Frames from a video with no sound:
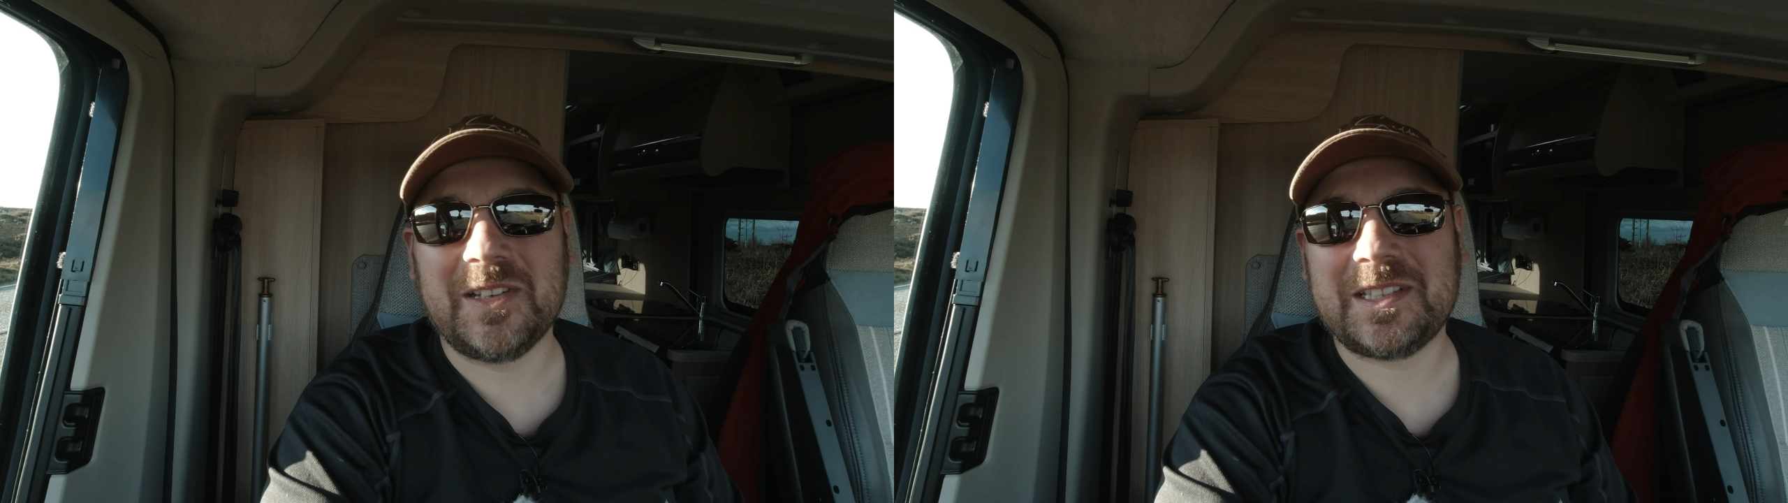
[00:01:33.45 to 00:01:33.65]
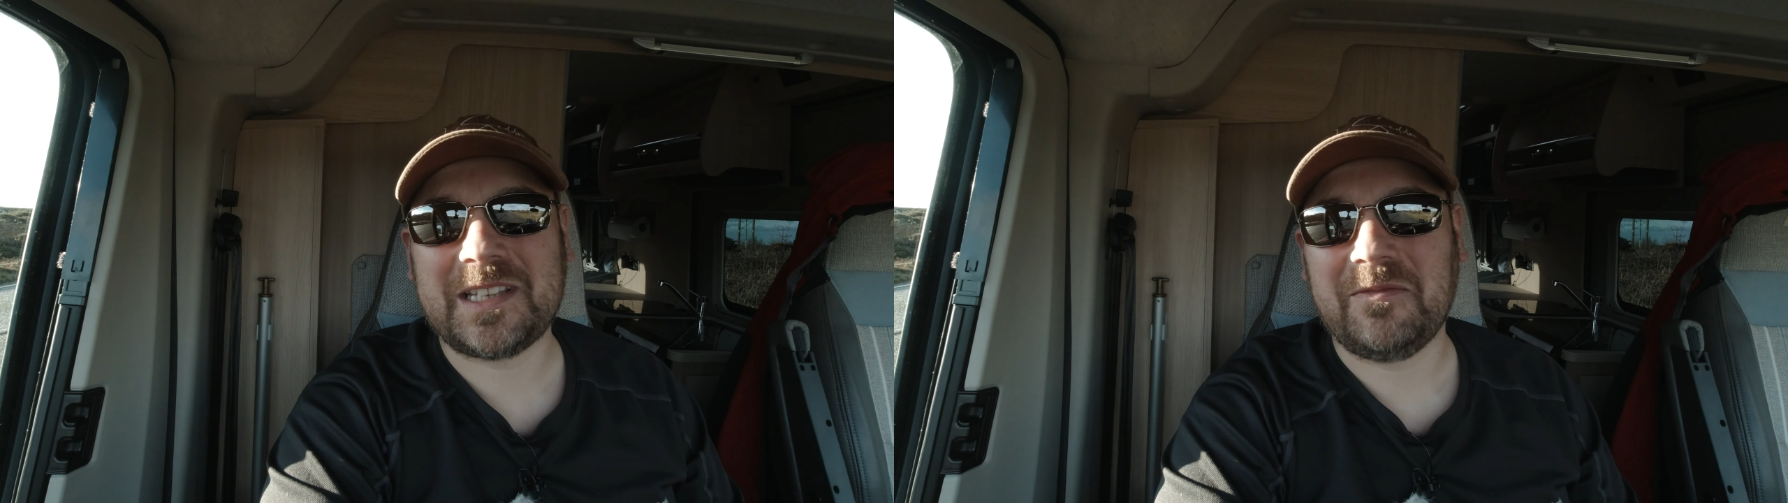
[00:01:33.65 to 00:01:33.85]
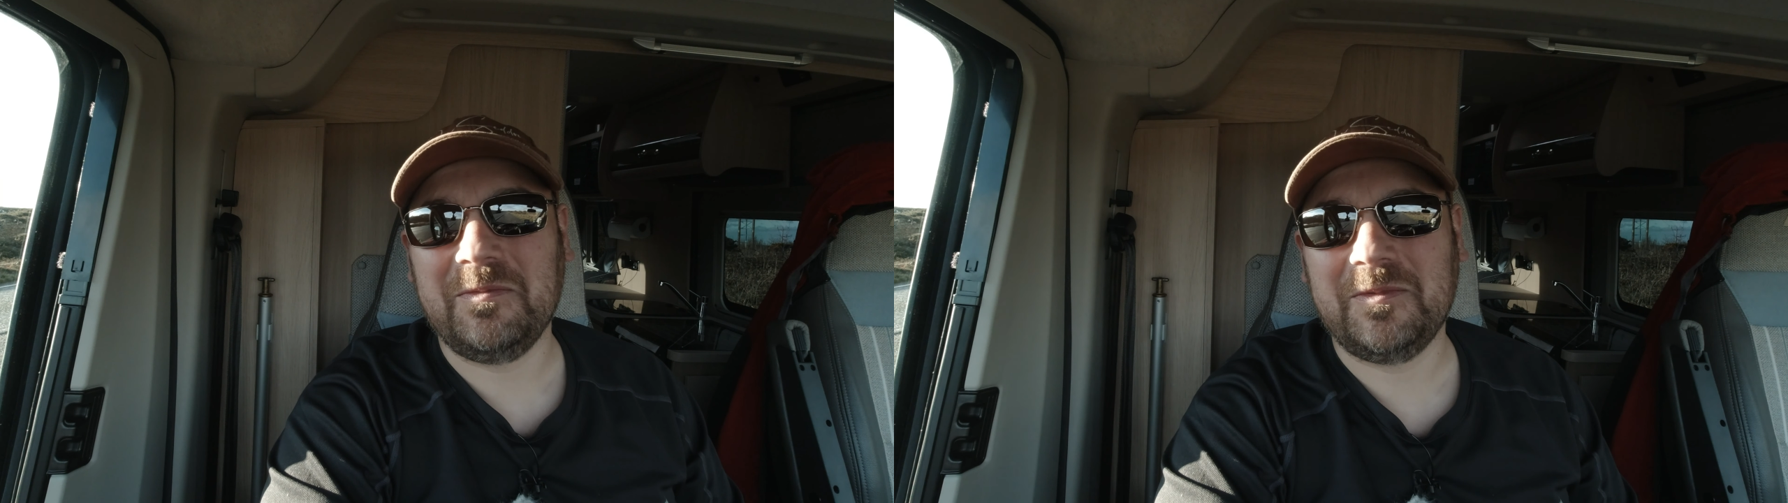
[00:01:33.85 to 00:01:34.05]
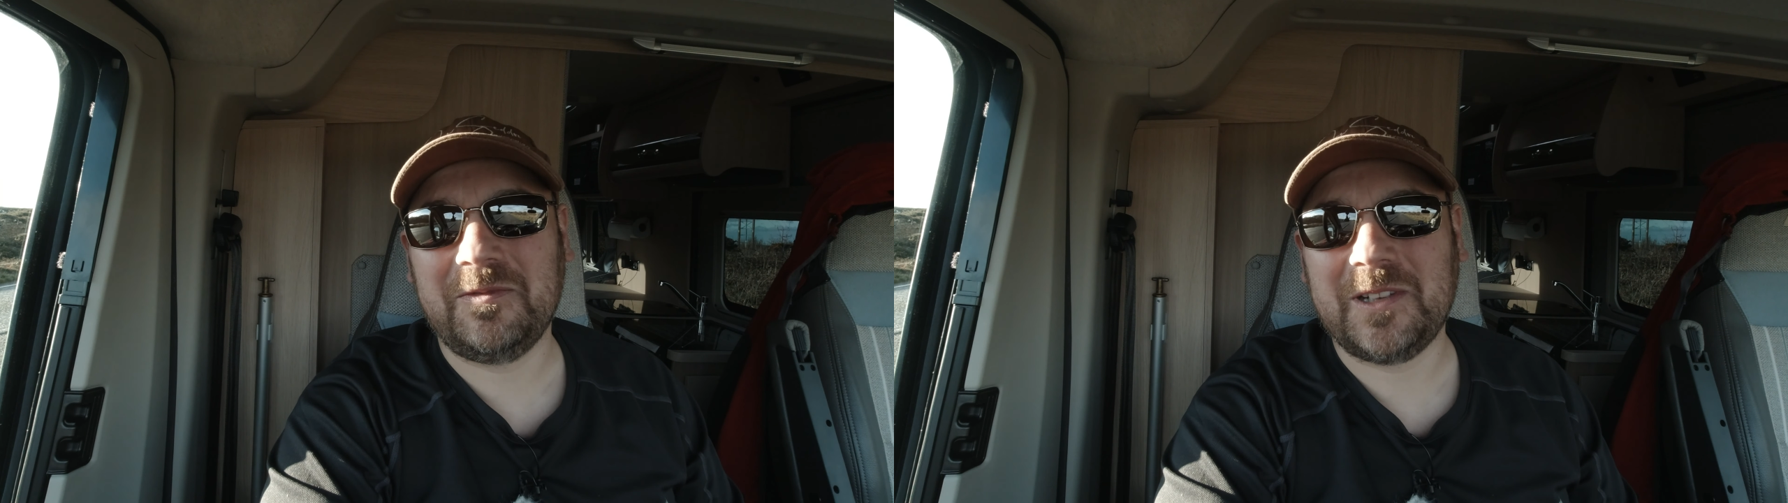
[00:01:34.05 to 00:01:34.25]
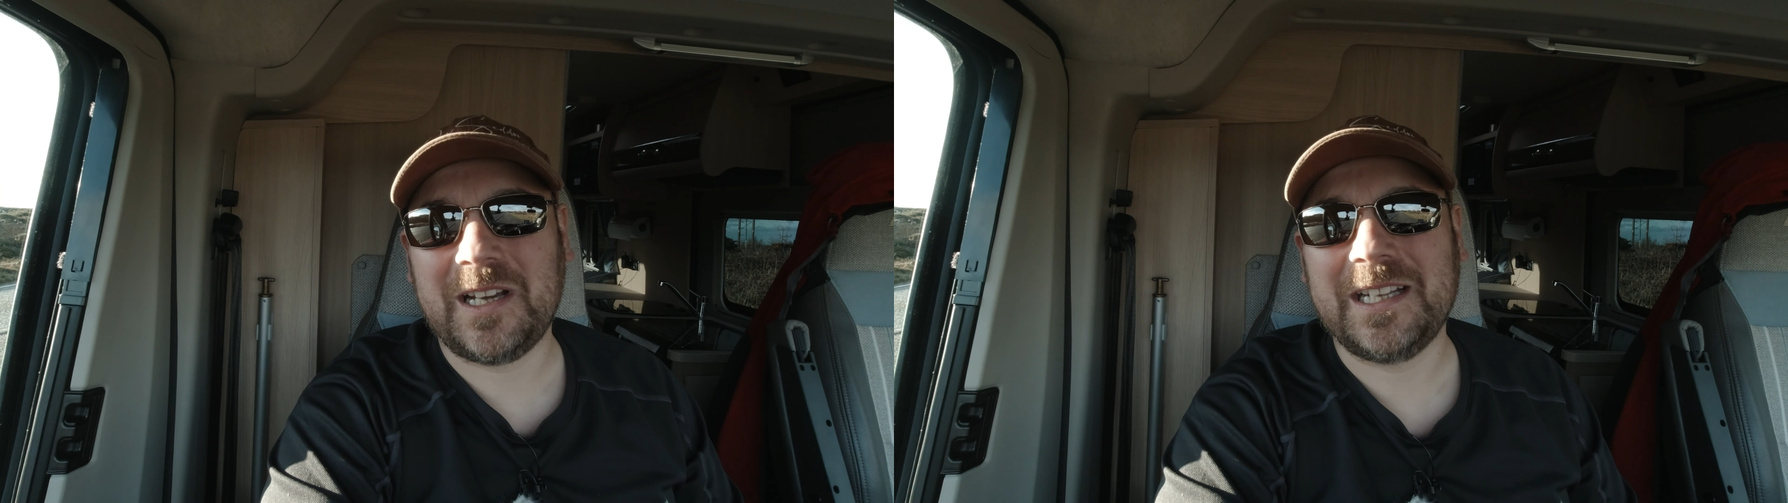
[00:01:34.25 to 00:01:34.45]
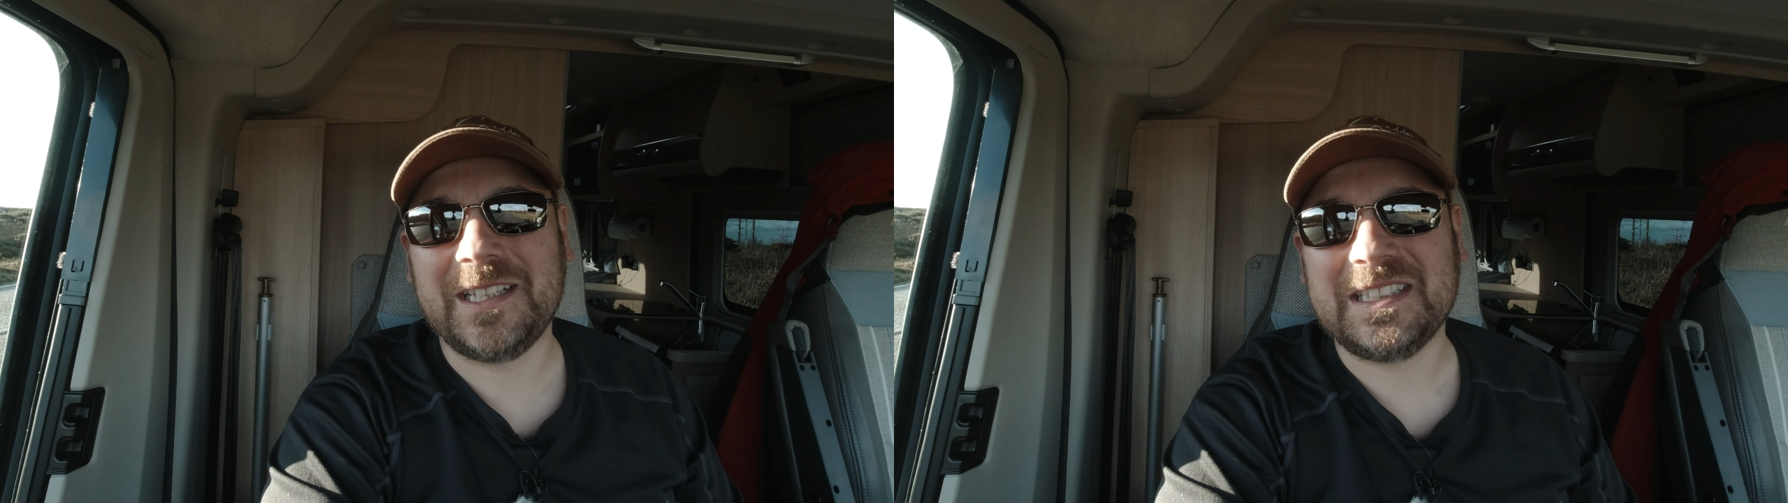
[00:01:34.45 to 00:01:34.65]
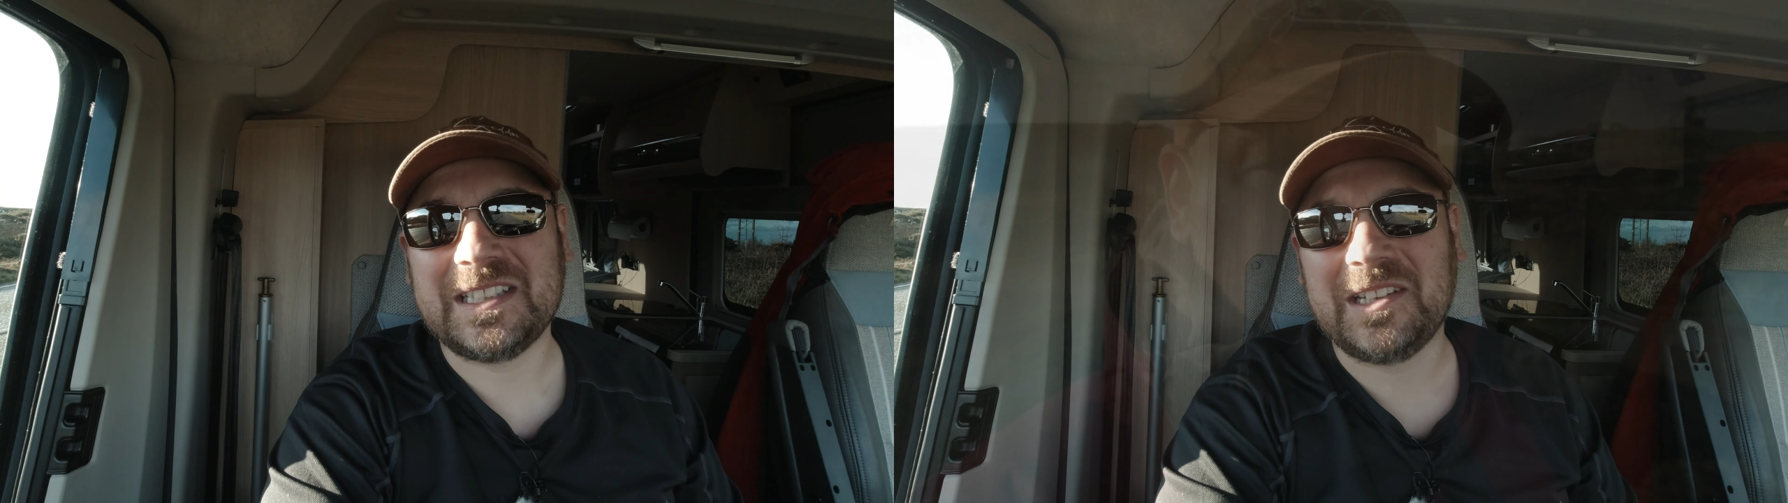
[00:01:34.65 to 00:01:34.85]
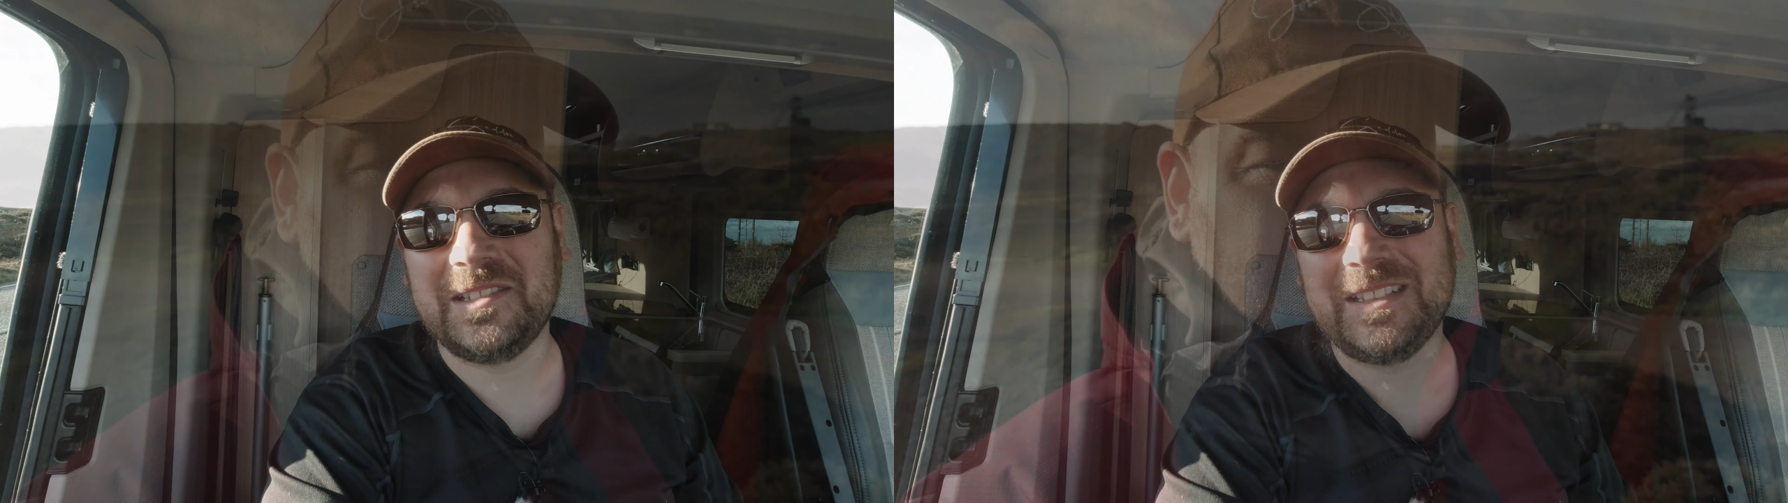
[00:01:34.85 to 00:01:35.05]
7'8".
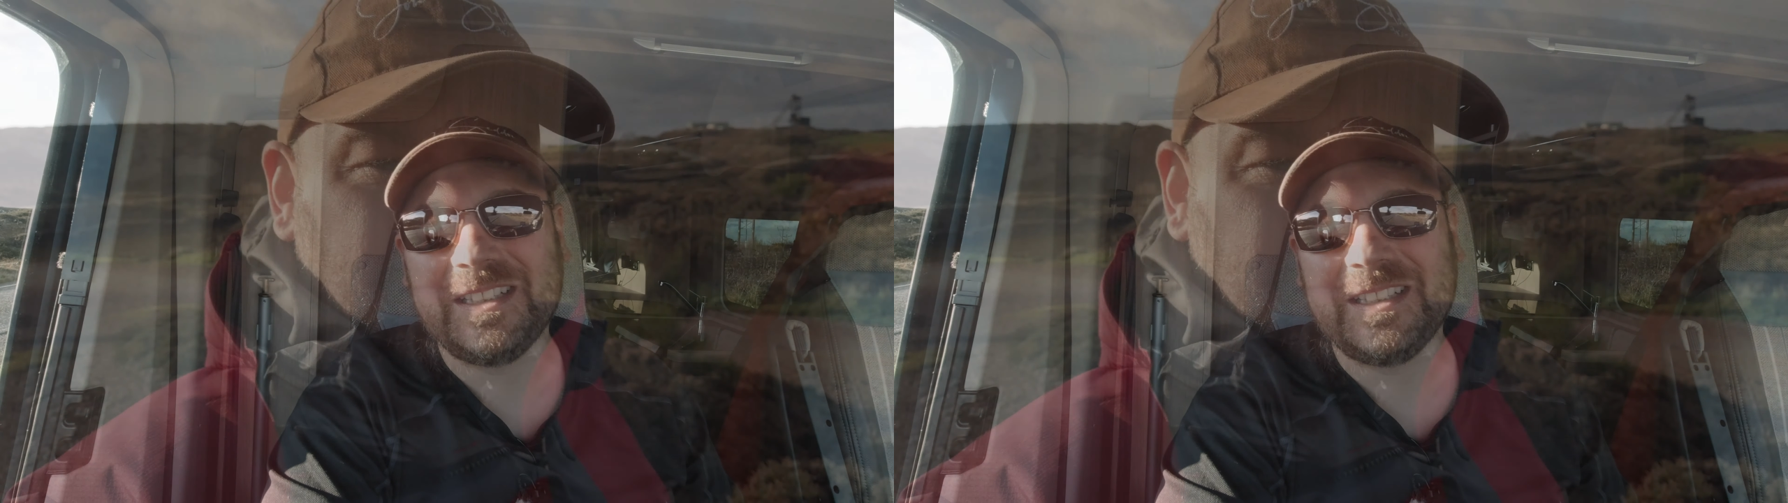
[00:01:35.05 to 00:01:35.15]
So